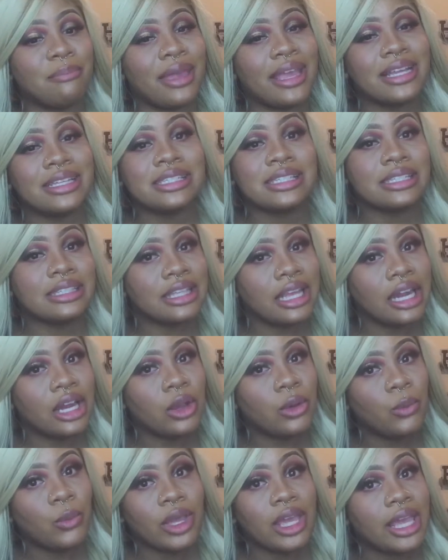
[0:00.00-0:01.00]
make
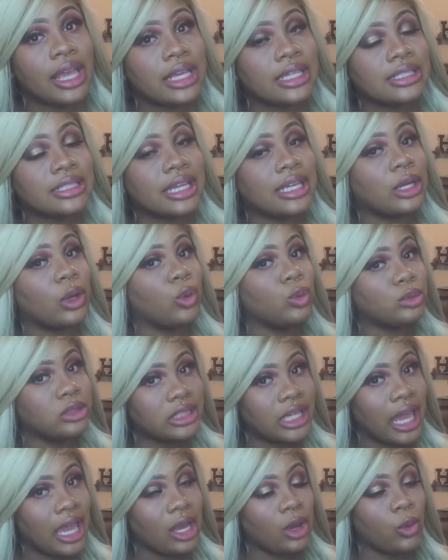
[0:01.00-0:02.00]
synthetic wigs that don't
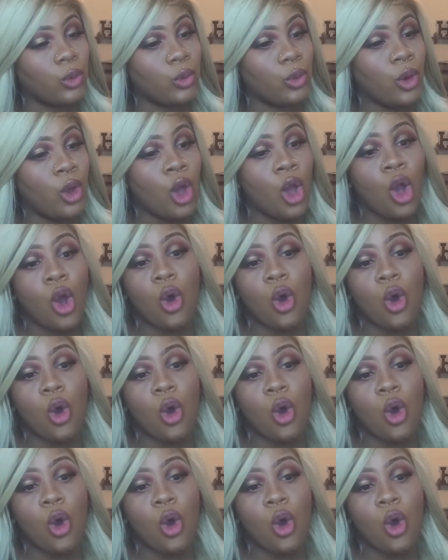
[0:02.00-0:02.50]
tangle,